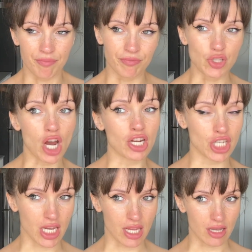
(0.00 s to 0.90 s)

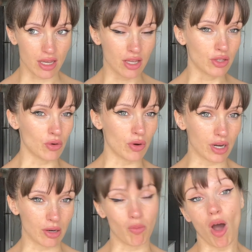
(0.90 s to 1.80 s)
charging
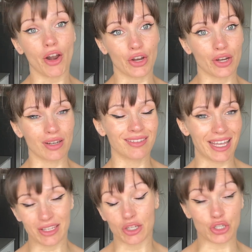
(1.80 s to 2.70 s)
your water,
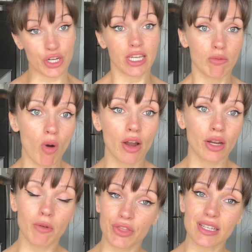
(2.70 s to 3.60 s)
like your drinking water,
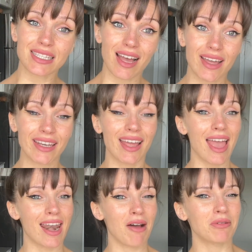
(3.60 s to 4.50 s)
with the sun,
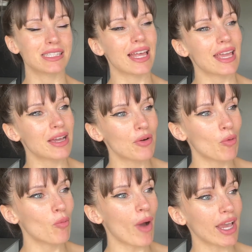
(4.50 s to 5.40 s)
and I was like,
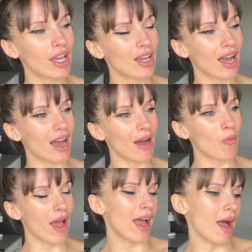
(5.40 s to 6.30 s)
well, what
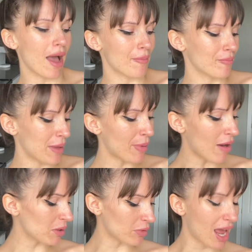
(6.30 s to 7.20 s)
it
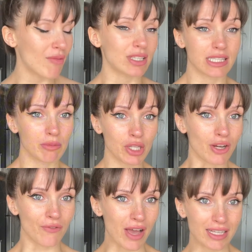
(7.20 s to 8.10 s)
probably would have a similar
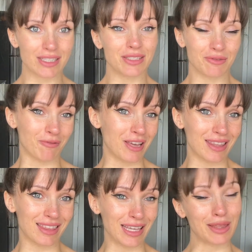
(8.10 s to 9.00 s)
effect with
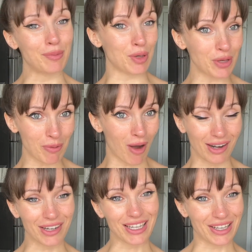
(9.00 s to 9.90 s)
like the beauty
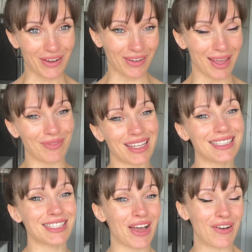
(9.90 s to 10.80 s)
water, you know what I mean?
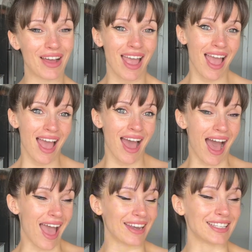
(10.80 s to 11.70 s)
So
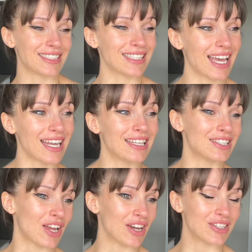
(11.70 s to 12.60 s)
I just decided to
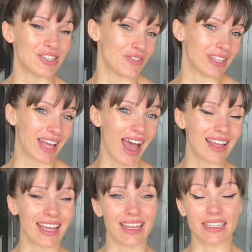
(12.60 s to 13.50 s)
start doing
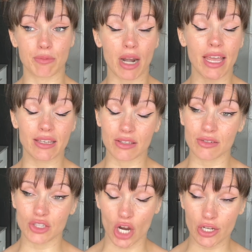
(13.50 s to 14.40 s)
that. And because when I
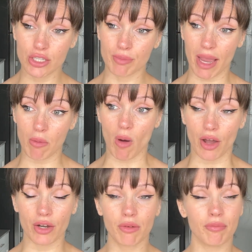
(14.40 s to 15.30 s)
charge my
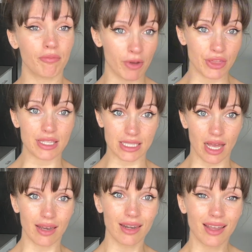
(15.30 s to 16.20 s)
water with the
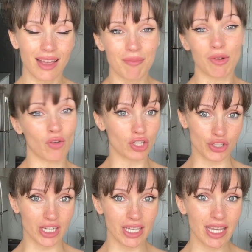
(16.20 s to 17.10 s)
sun before
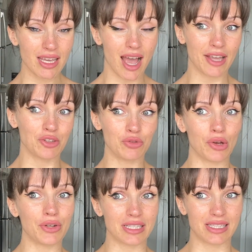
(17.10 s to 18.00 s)
drinking it, I do notice